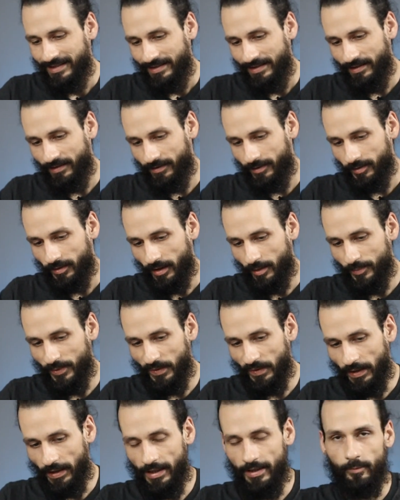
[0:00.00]
Yeah, I
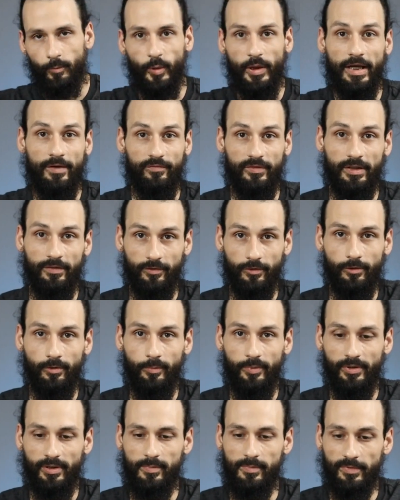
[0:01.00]
mean, we have never
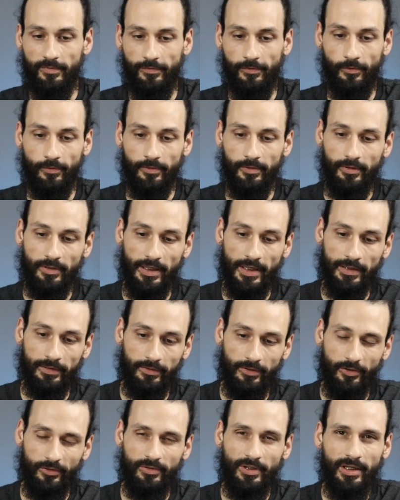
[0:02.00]
opened them before,
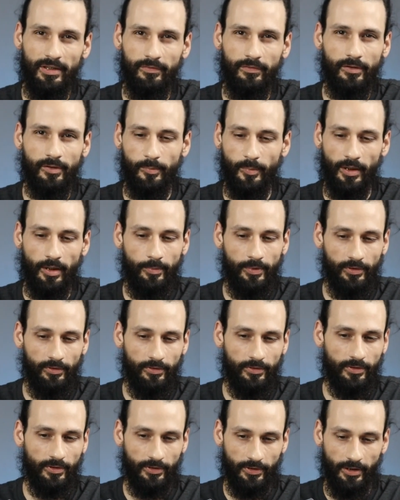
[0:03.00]
and they're not very
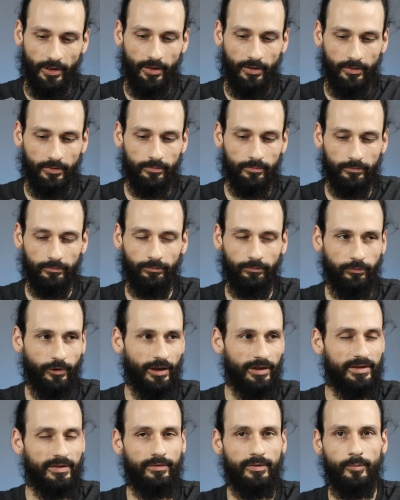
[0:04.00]
popular. They are
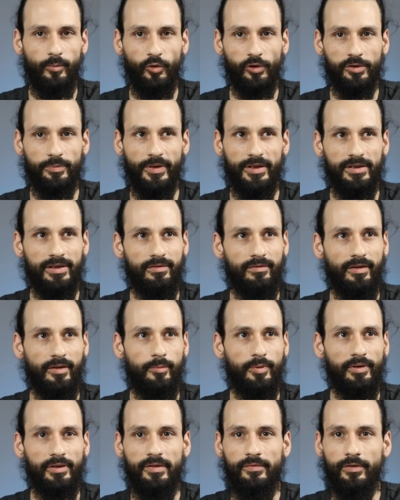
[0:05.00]
relatively more expensive. I
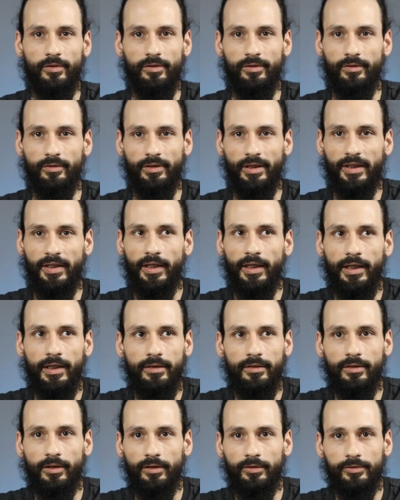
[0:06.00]
believe they're like
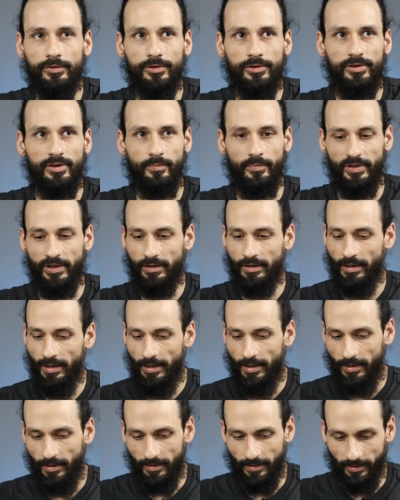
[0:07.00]
$8 or something.
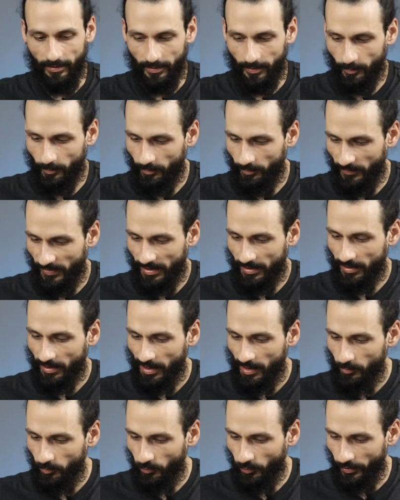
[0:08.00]
They
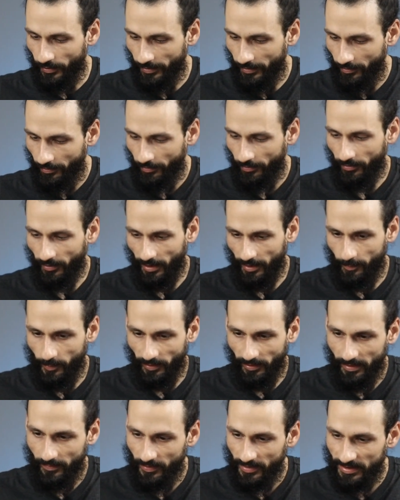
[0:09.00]
come with, I
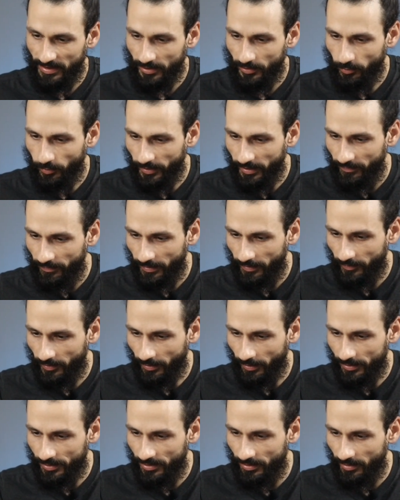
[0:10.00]
believe it's like 25
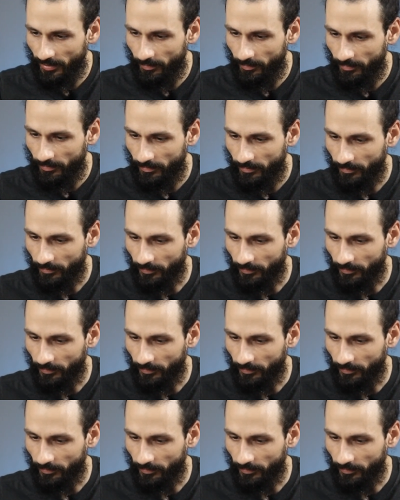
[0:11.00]
cards in them.